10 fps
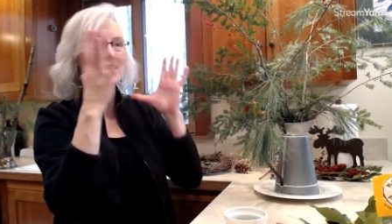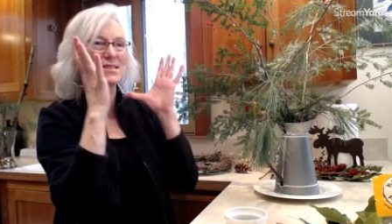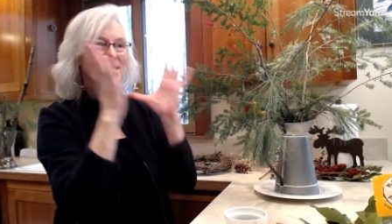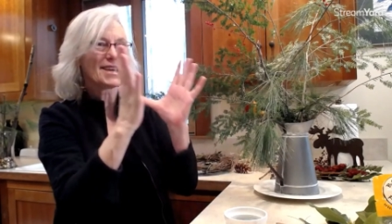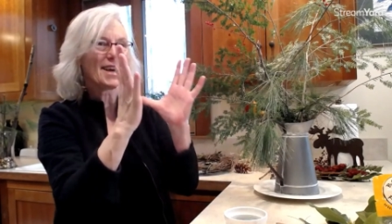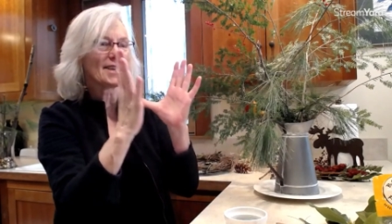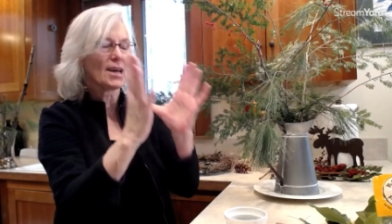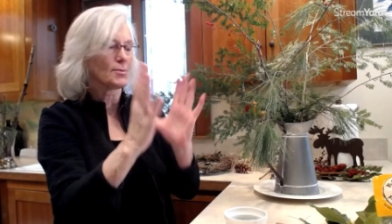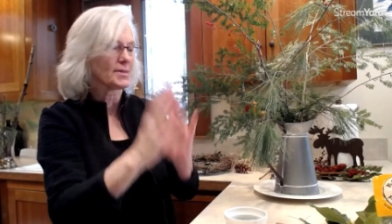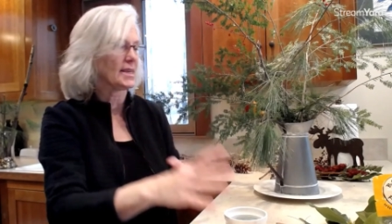it, it just kind
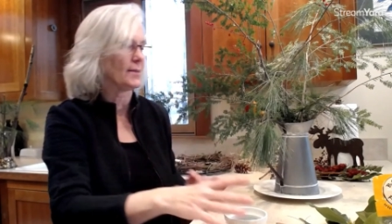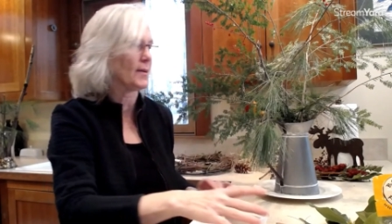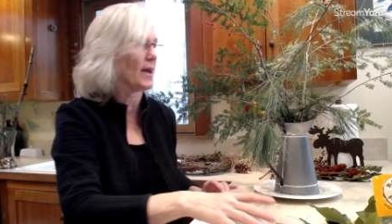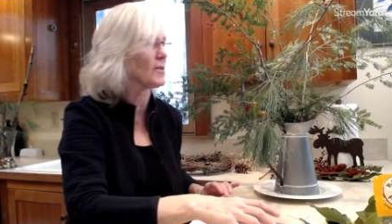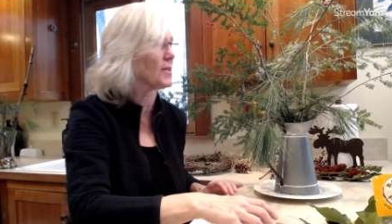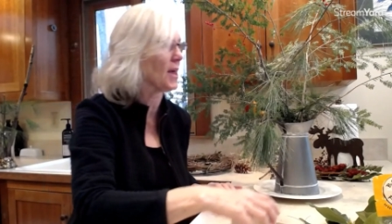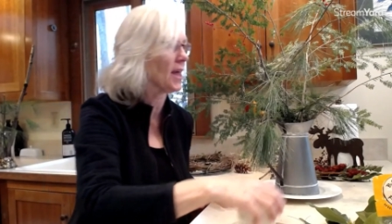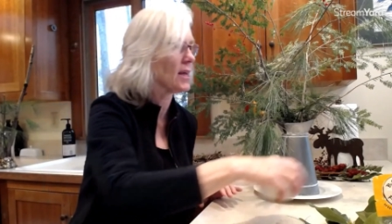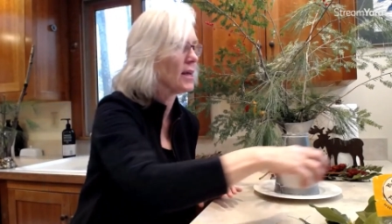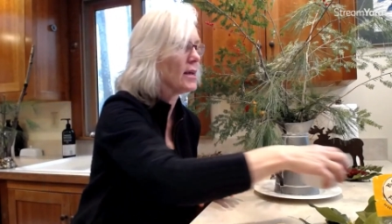of helps keep
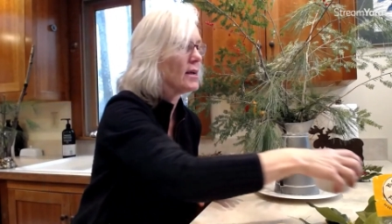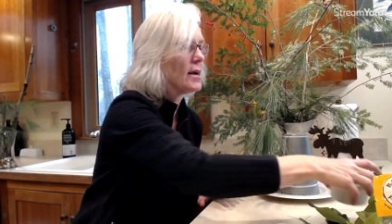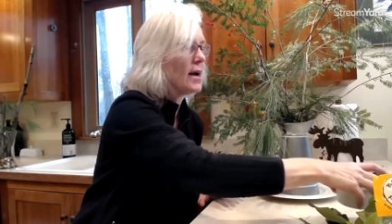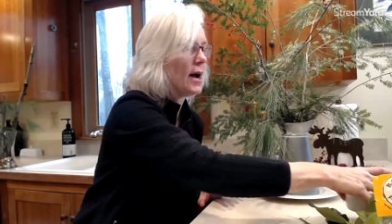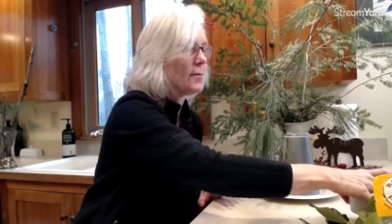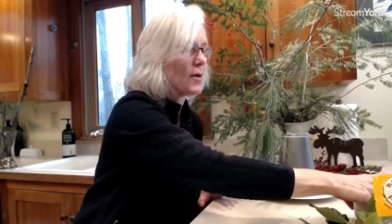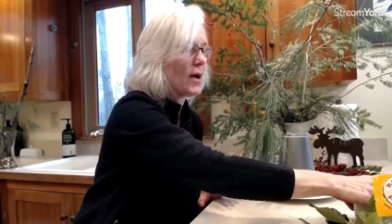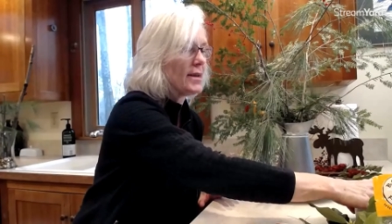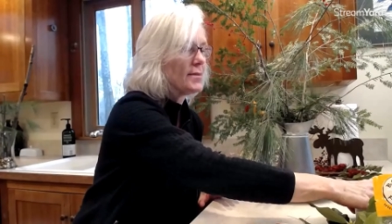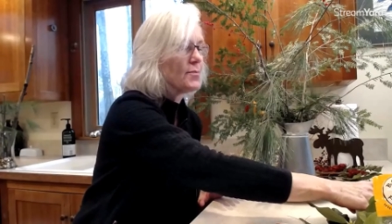everything
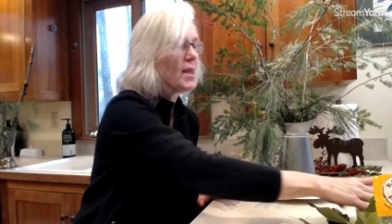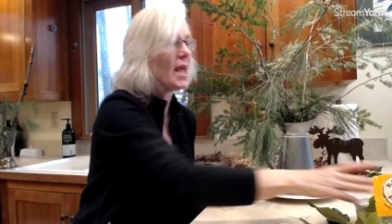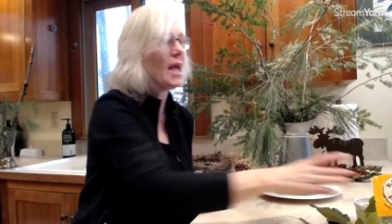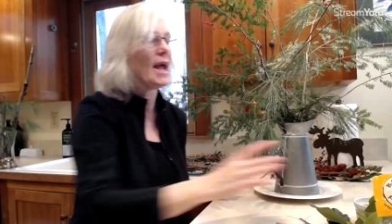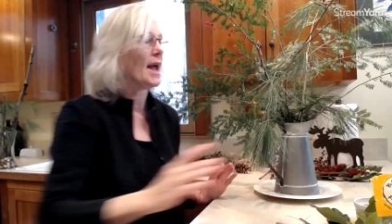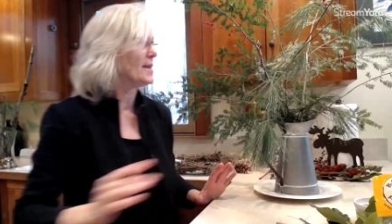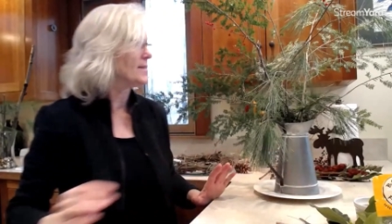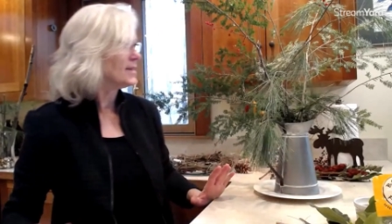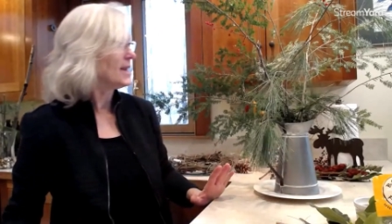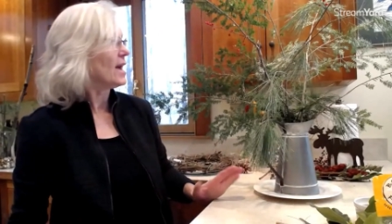upright.
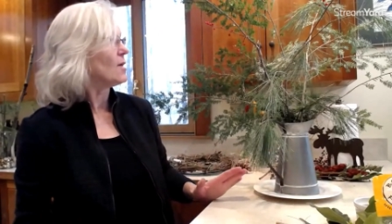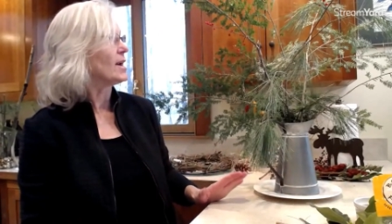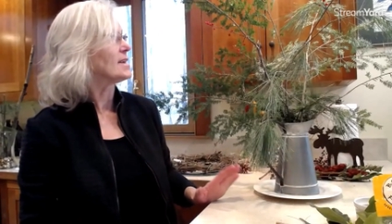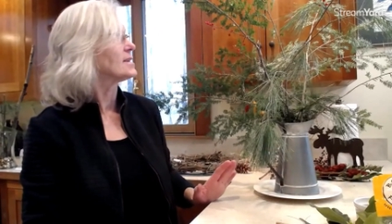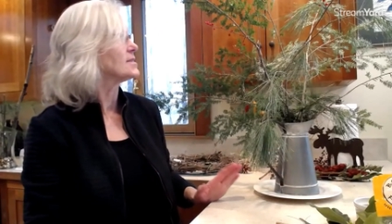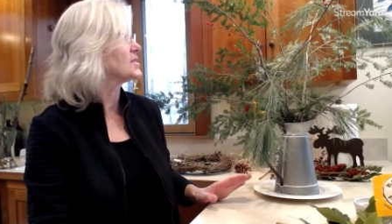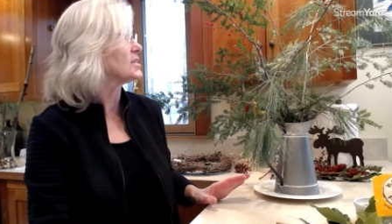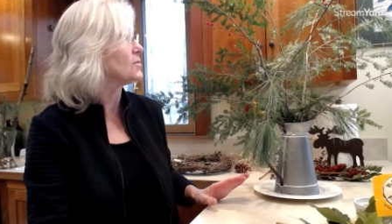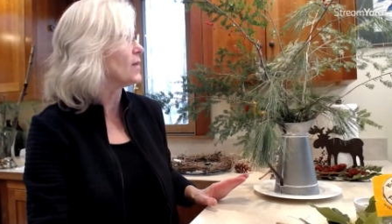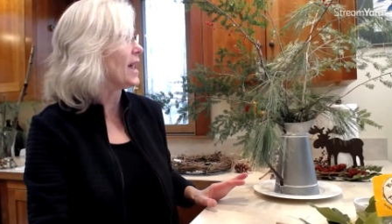And now I can
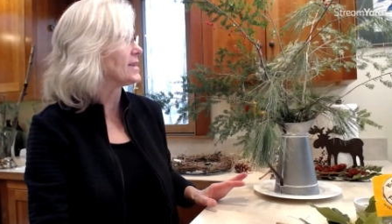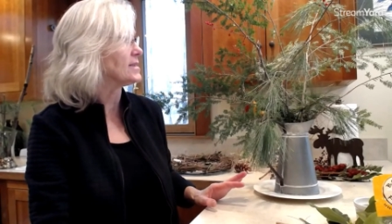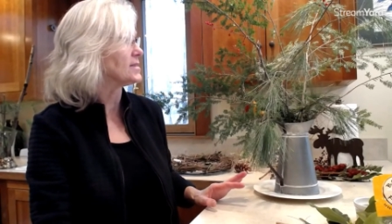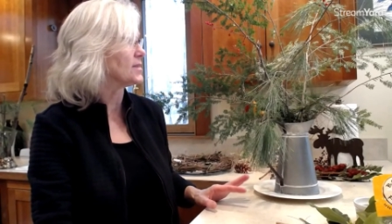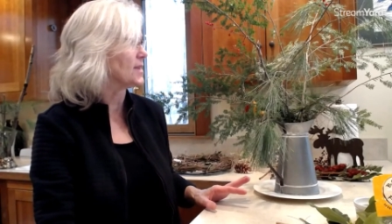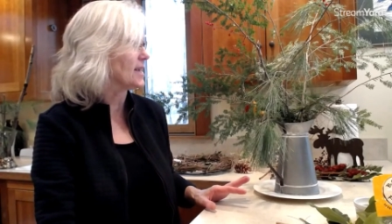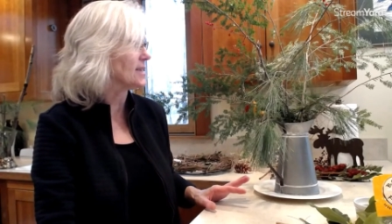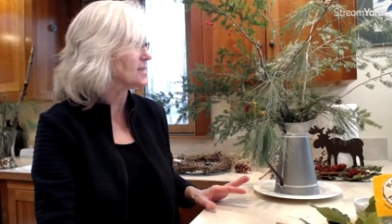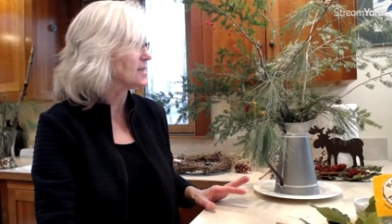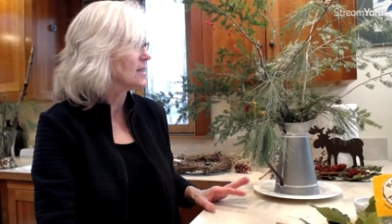continue adding to
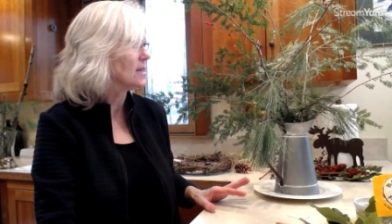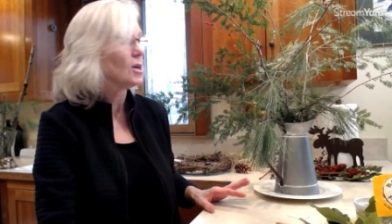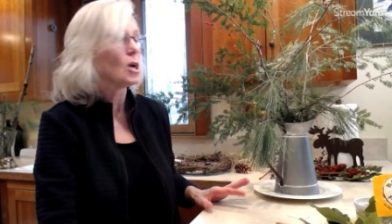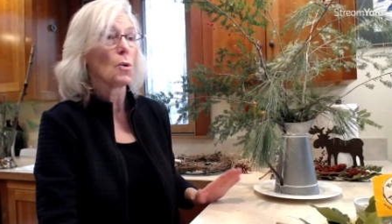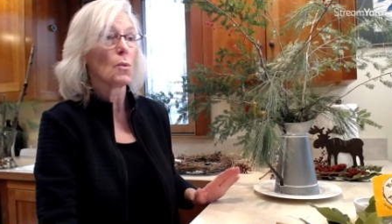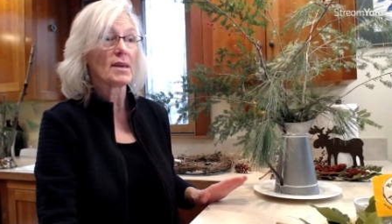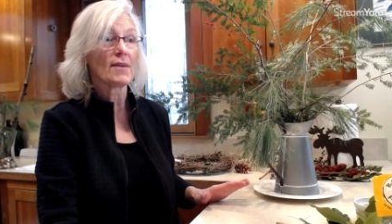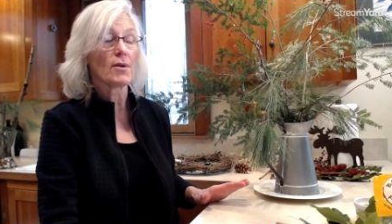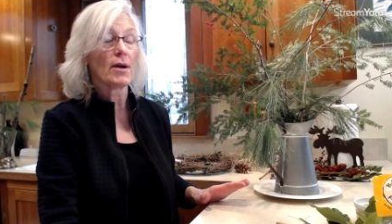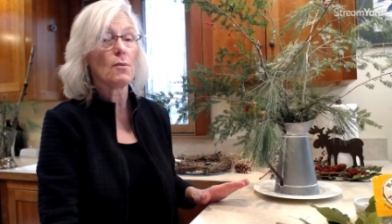this
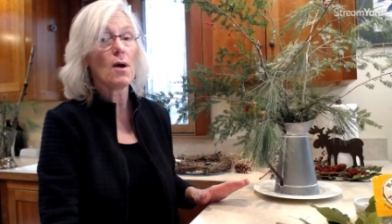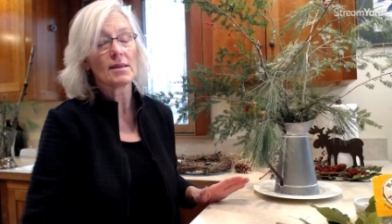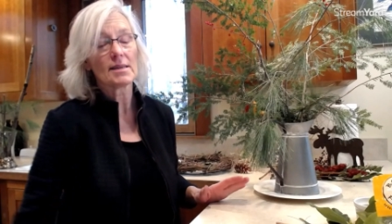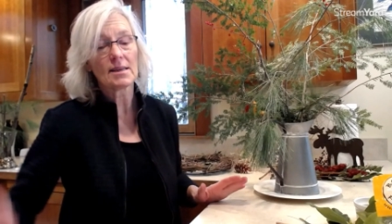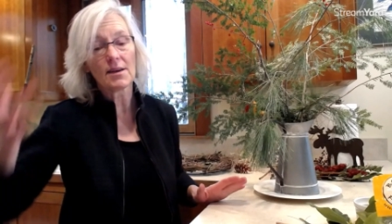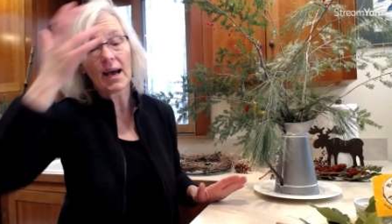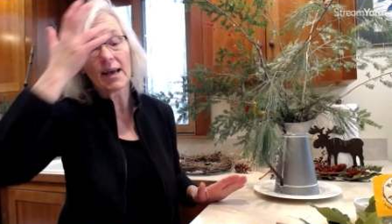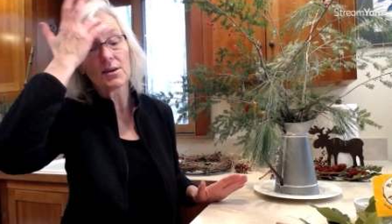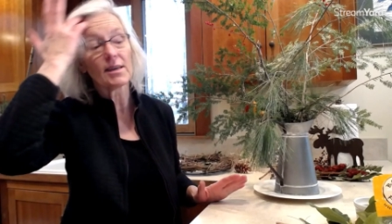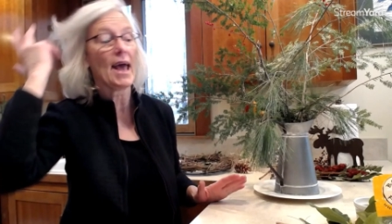whatever I want. And
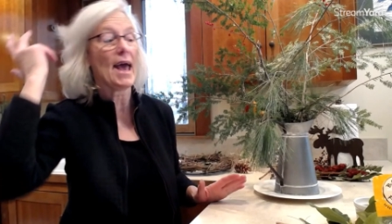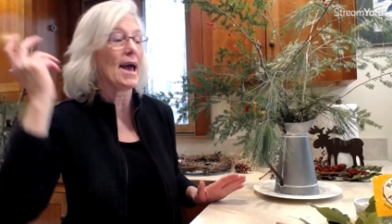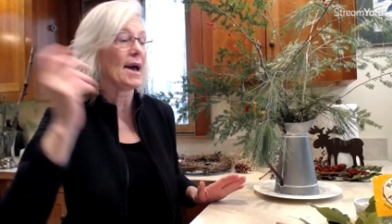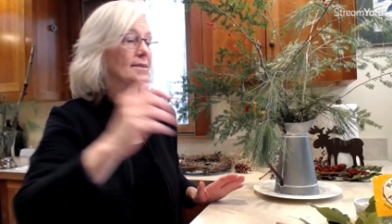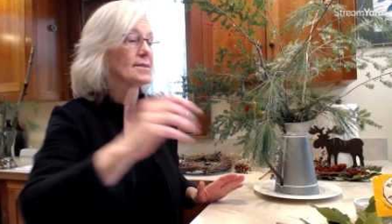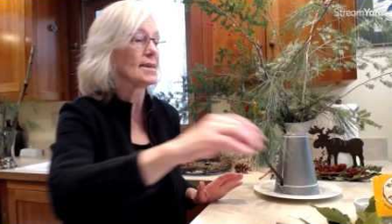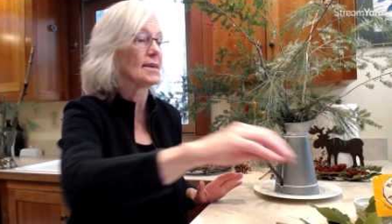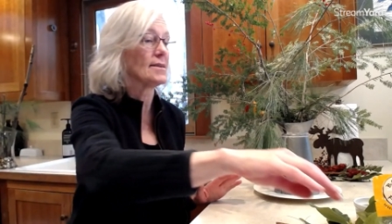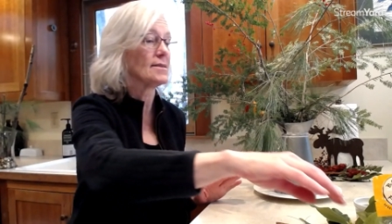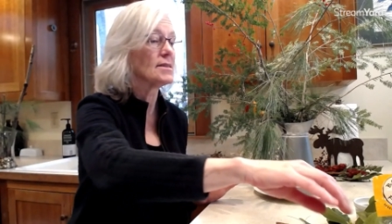I could add
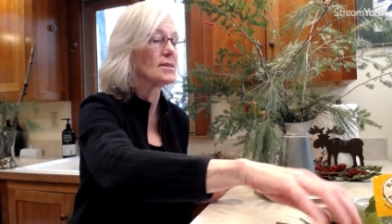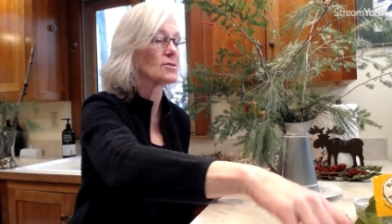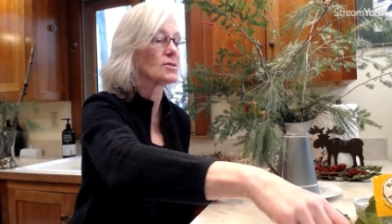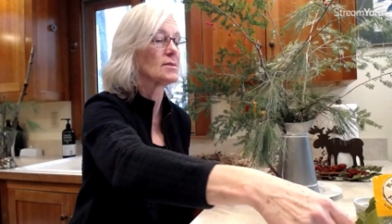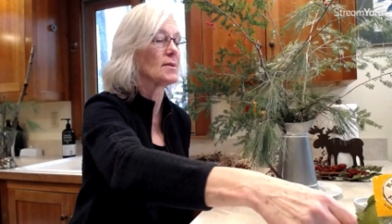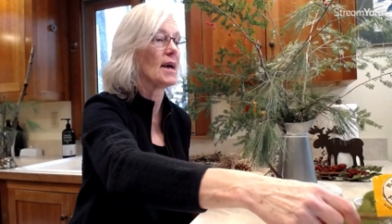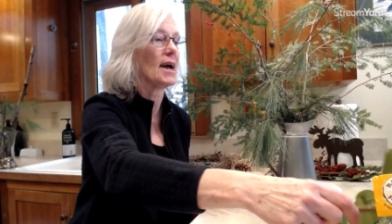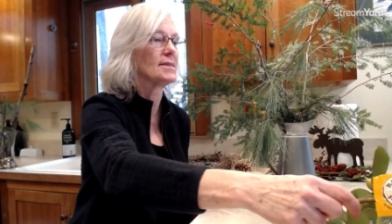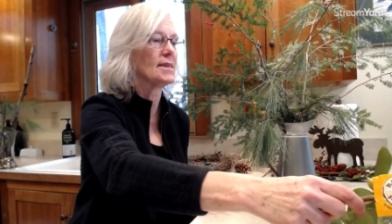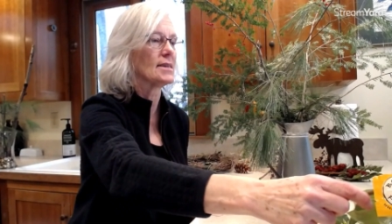in, here's some
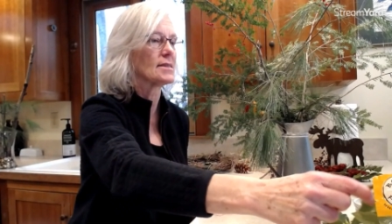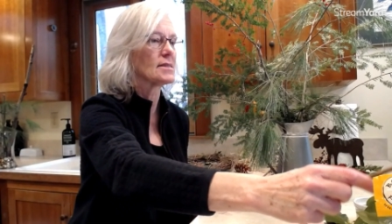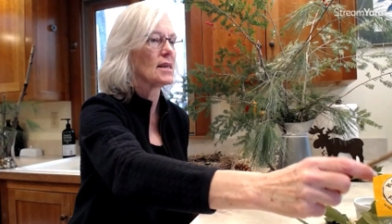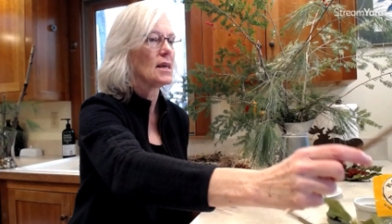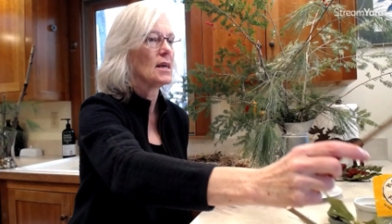ideas.